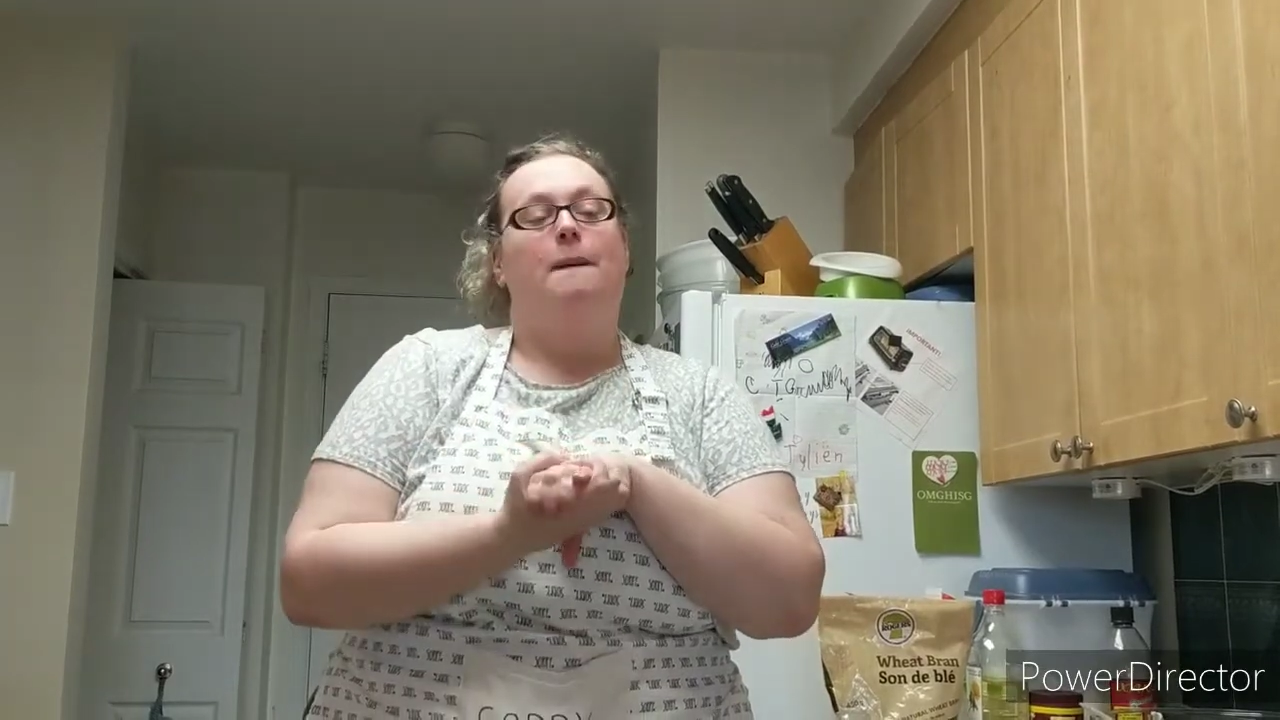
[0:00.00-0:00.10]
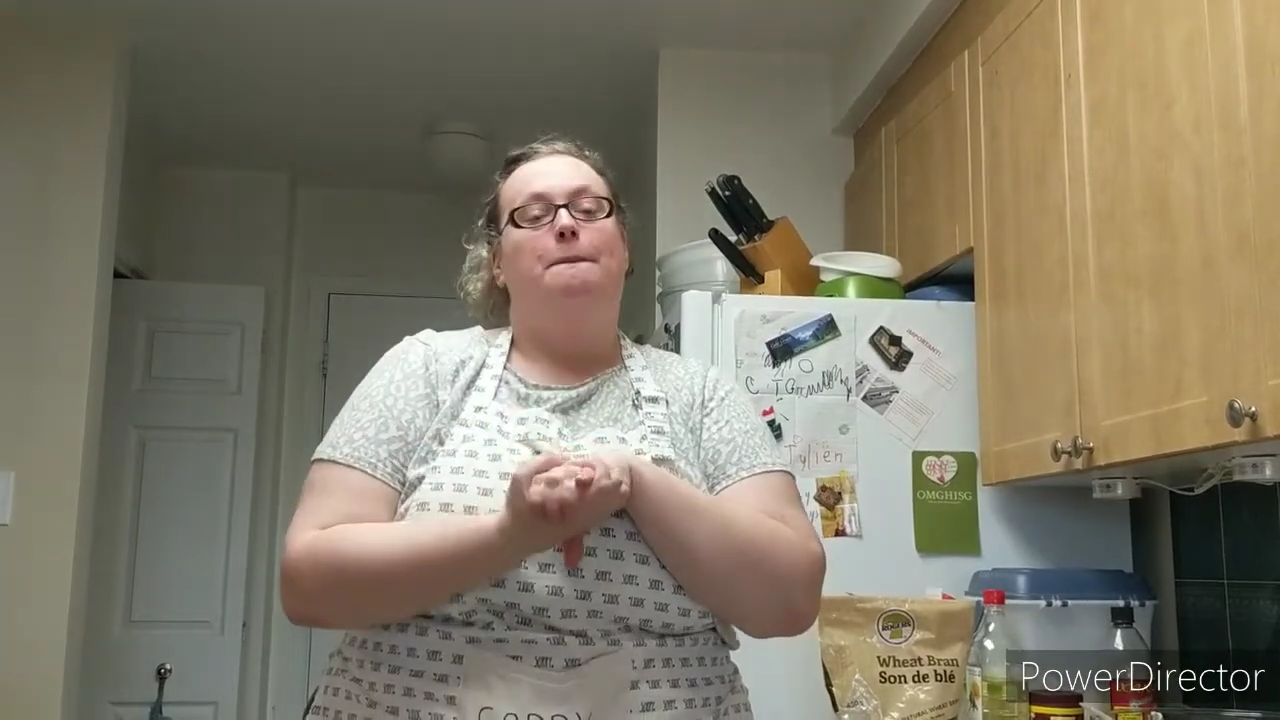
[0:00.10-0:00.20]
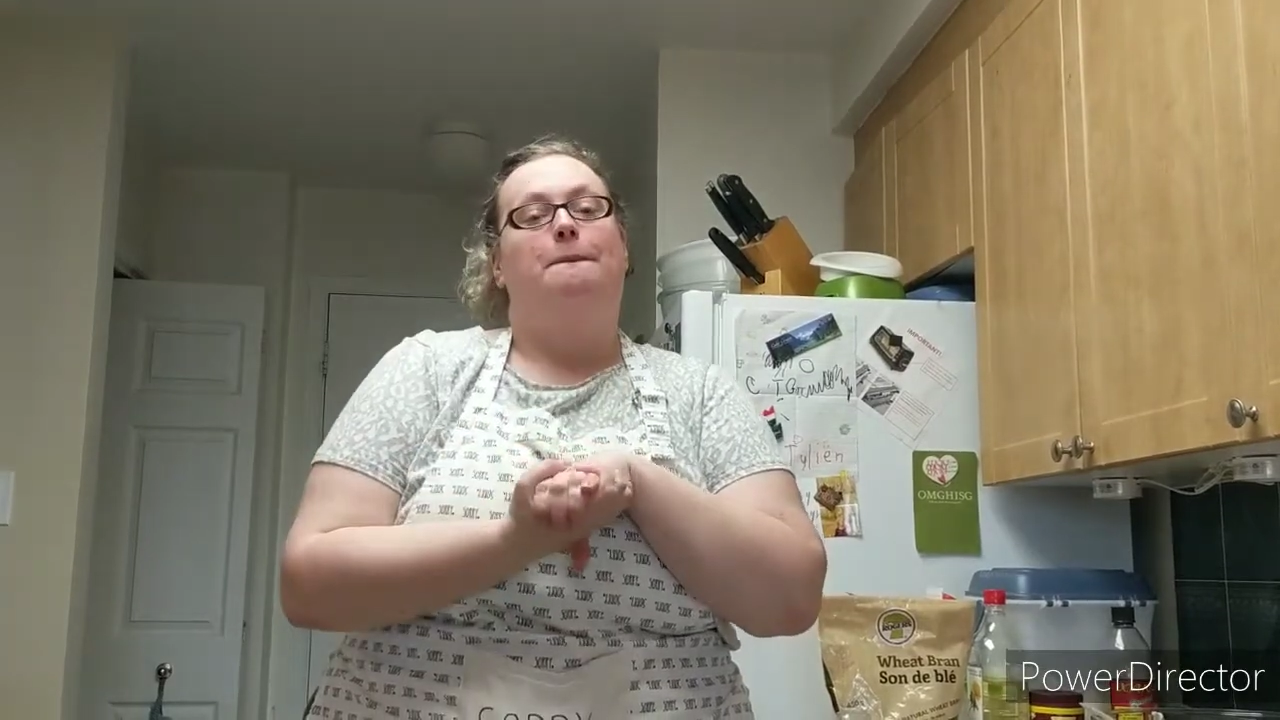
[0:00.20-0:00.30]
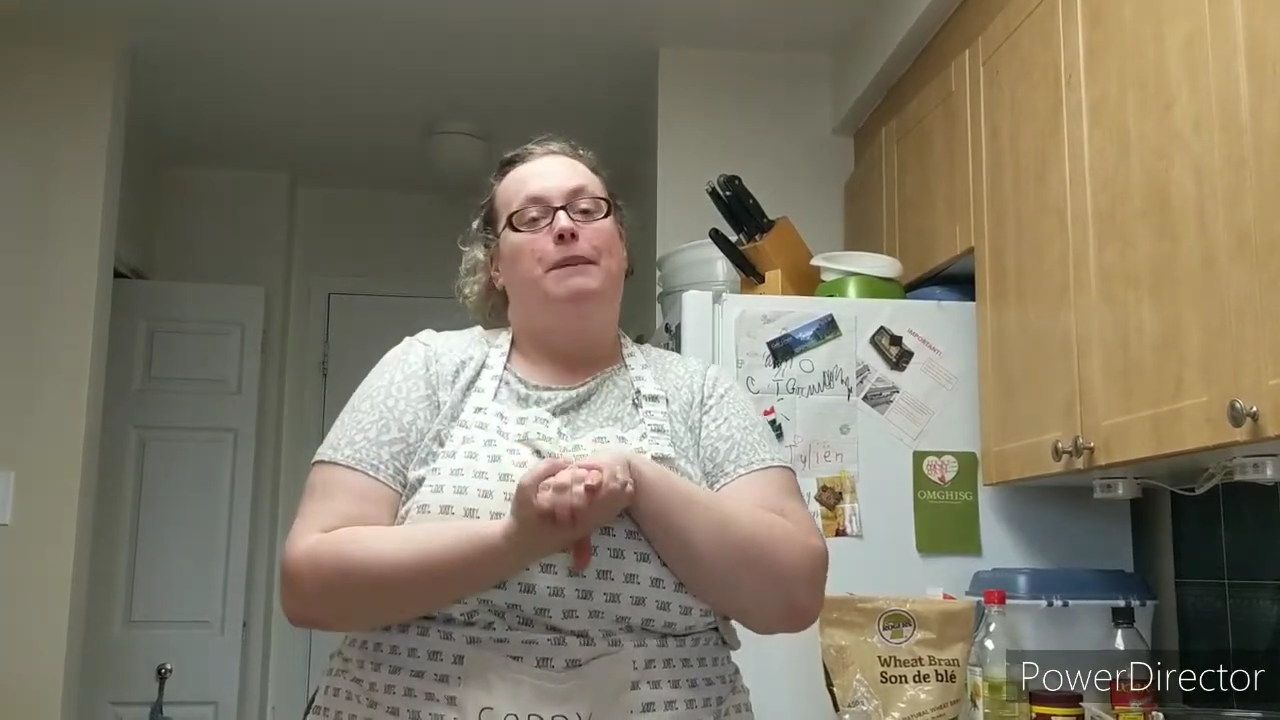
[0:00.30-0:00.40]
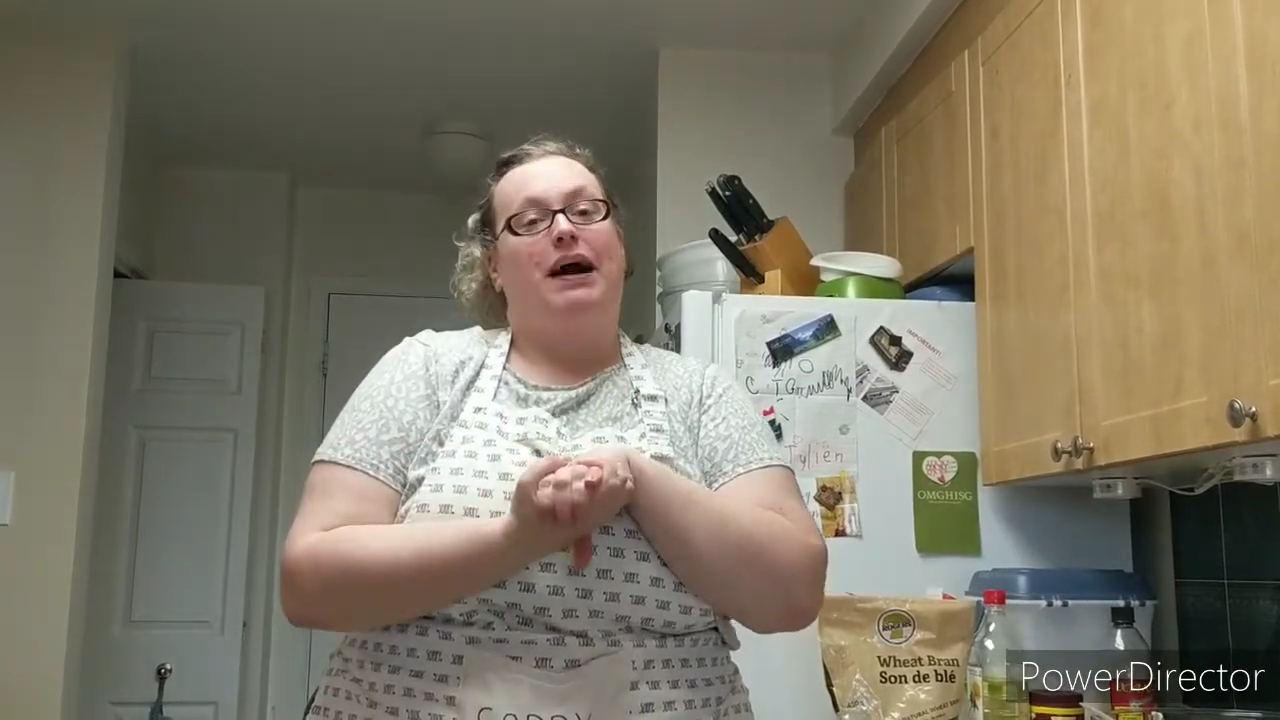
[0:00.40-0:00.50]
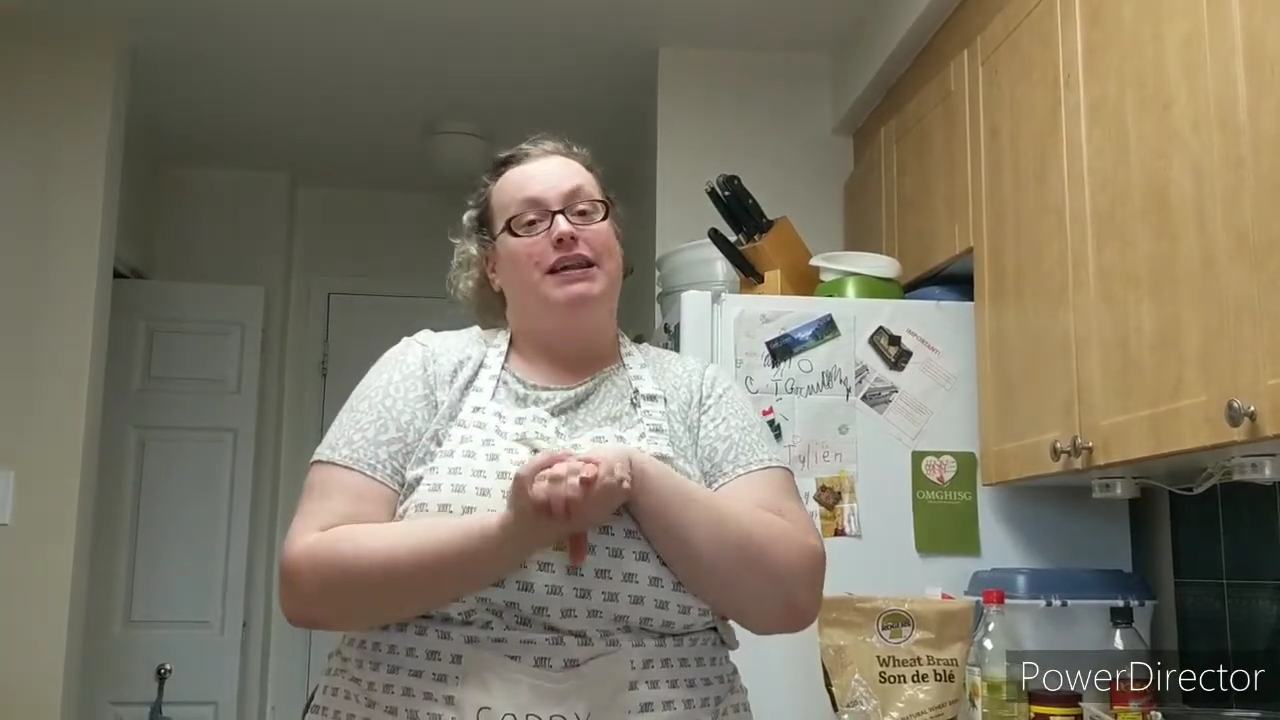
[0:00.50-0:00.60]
but